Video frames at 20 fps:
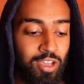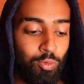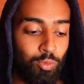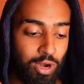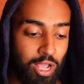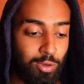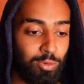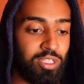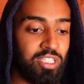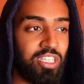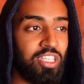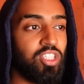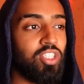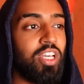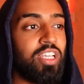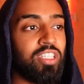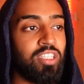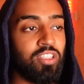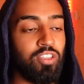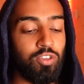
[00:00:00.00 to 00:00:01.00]
What I would
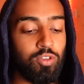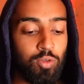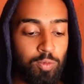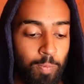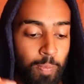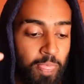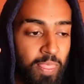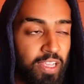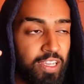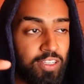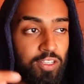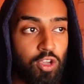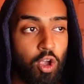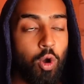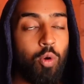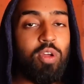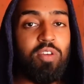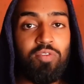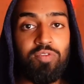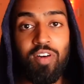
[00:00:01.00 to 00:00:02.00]
suggest to you,
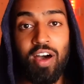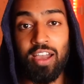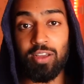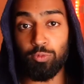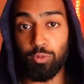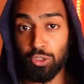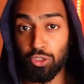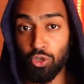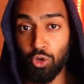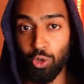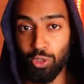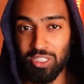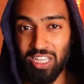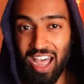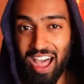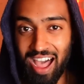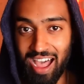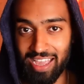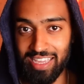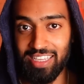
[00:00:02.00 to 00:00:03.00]
go and find what's called
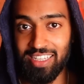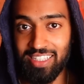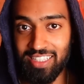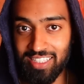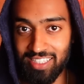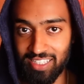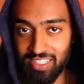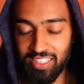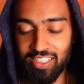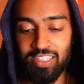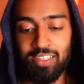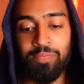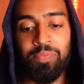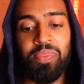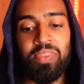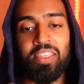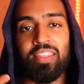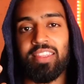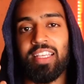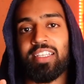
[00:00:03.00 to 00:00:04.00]
higher ticket.
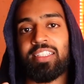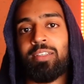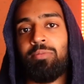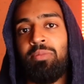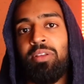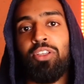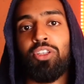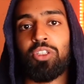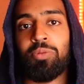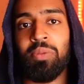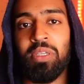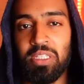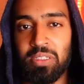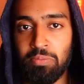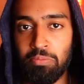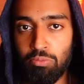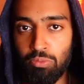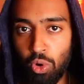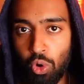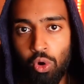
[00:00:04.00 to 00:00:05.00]
That simply just means
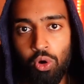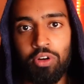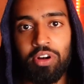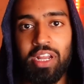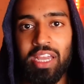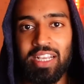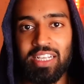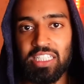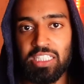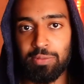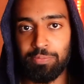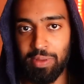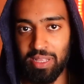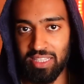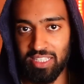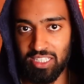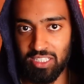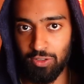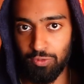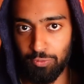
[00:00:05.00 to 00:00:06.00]
more
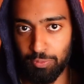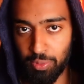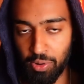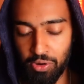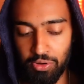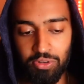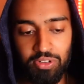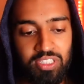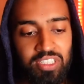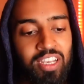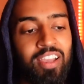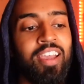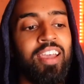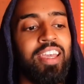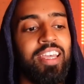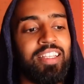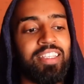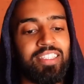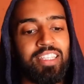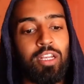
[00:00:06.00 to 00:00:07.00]
expensive products.
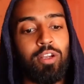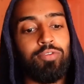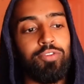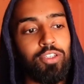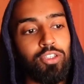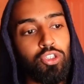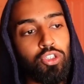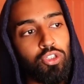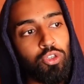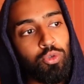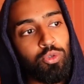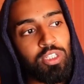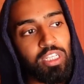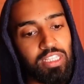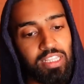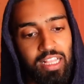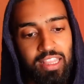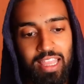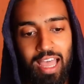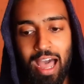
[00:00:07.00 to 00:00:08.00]
Instead of just
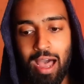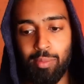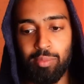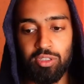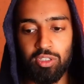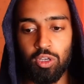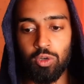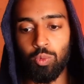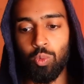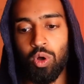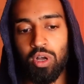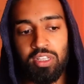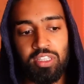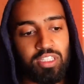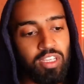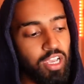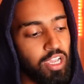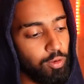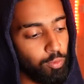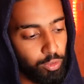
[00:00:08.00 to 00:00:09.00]
choosing like the Amazon
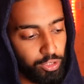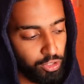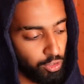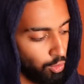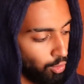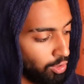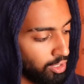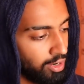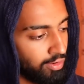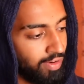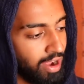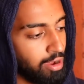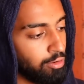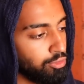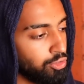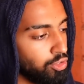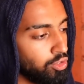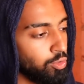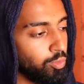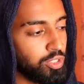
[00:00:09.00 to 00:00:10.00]
ones, which are all
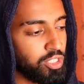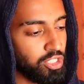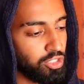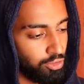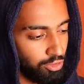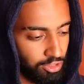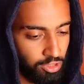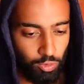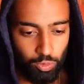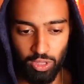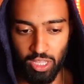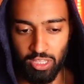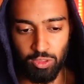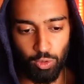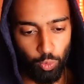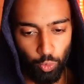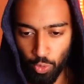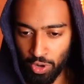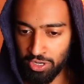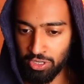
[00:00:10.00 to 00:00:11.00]
around you, which are, you know, like
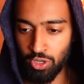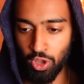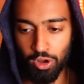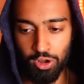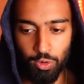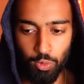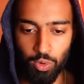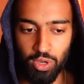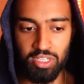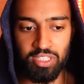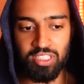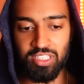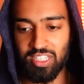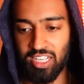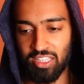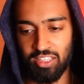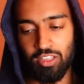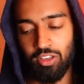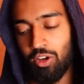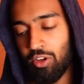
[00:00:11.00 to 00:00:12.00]
the $1 ones,
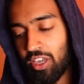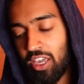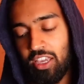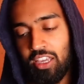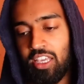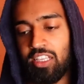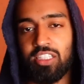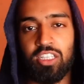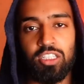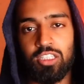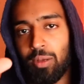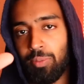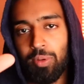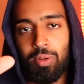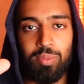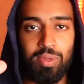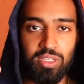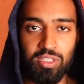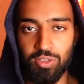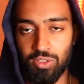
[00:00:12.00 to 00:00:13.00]
like, okay, here's a
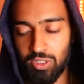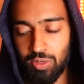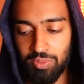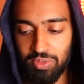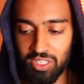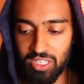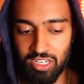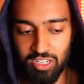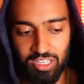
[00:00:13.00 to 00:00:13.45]
supplement or something,